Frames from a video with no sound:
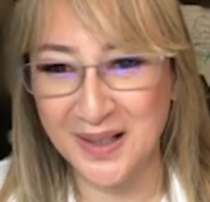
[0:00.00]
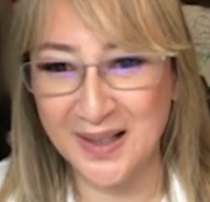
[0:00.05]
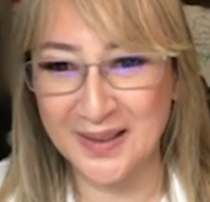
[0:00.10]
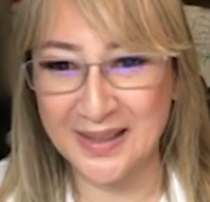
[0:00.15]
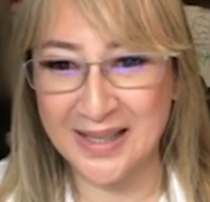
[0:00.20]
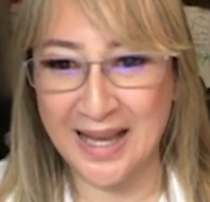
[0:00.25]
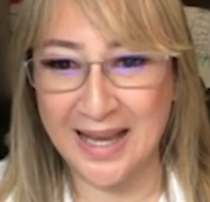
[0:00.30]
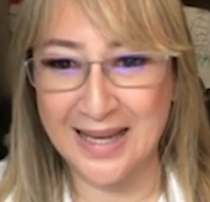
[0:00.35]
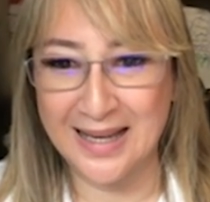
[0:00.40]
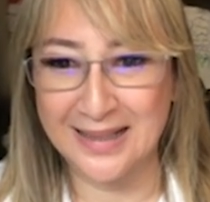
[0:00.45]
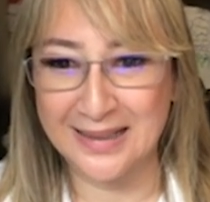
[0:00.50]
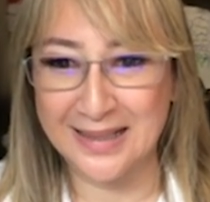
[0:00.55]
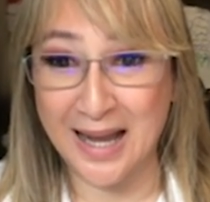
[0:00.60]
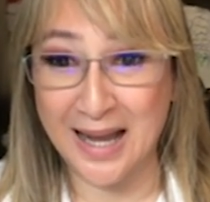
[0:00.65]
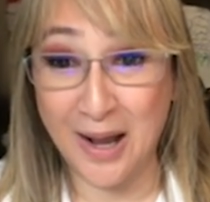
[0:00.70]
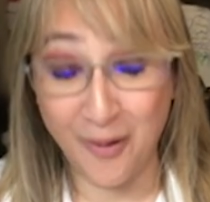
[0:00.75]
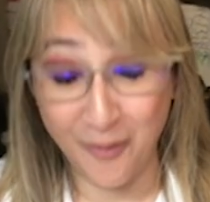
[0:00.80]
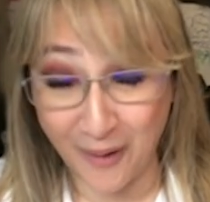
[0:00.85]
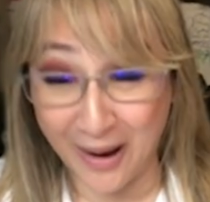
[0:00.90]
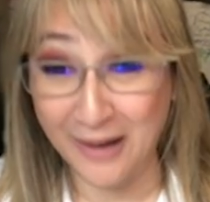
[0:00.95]
Okay,
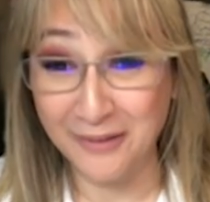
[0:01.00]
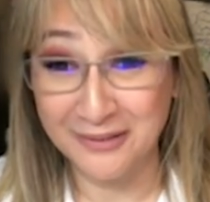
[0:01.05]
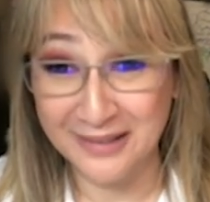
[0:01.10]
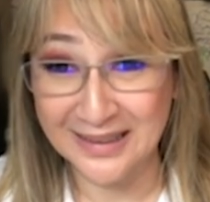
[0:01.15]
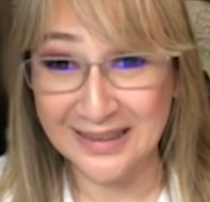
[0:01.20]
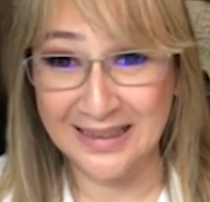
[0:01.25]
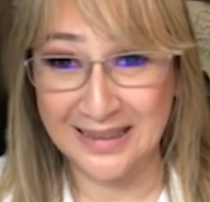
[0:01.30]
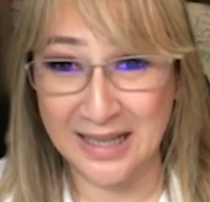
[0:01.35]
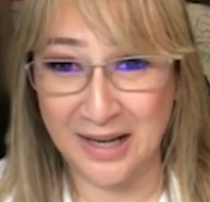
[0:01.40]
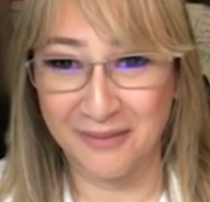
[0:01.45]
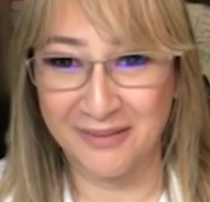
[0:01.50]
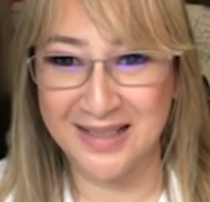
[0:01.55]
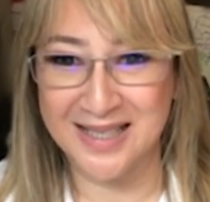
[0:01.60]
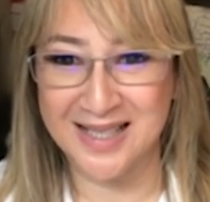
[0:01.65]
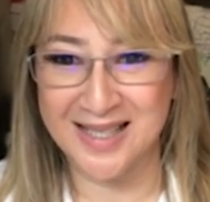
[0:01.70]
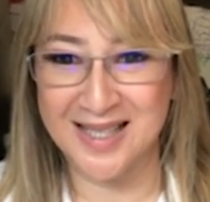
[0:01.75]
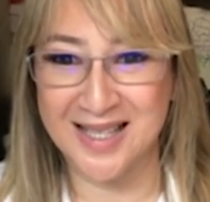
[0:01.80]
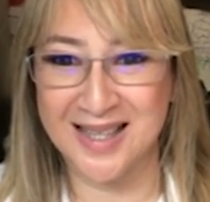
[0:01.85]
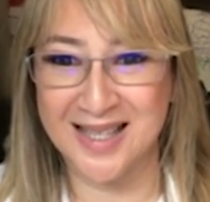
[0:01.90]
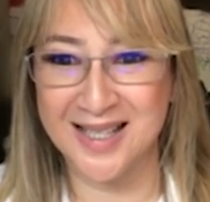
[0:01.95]
I really can't wait to
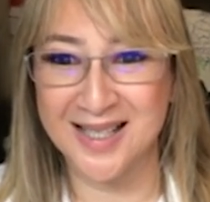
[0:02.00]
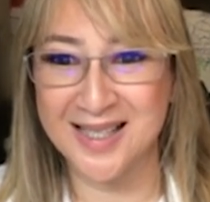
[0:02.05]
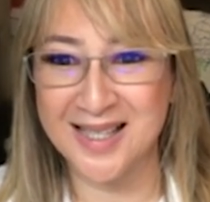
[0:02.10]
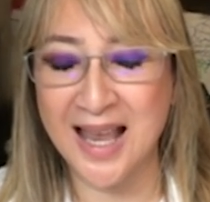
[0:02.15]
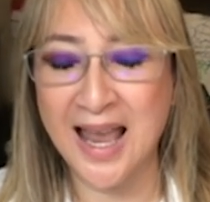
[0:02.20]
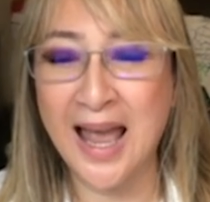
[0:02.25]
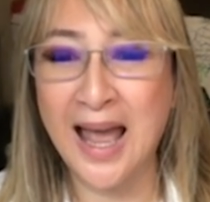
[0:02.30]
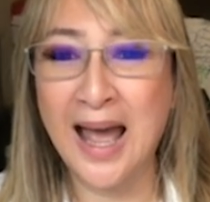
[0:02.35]
see this.